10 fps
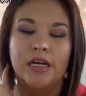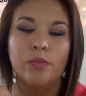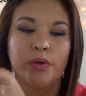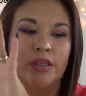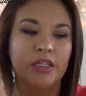I'll
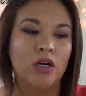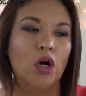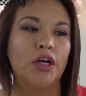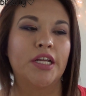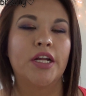put the
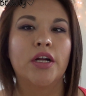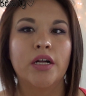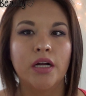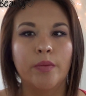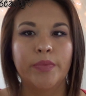card
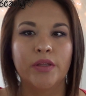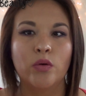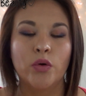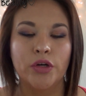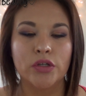here up in the
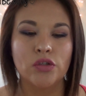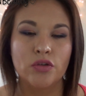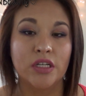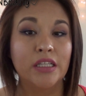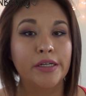corner so
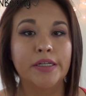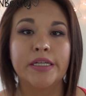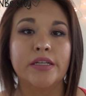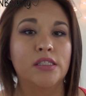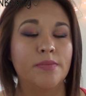you can click on
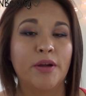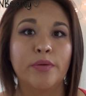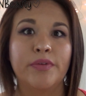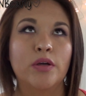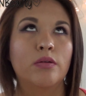it and see my
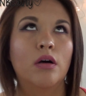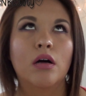review.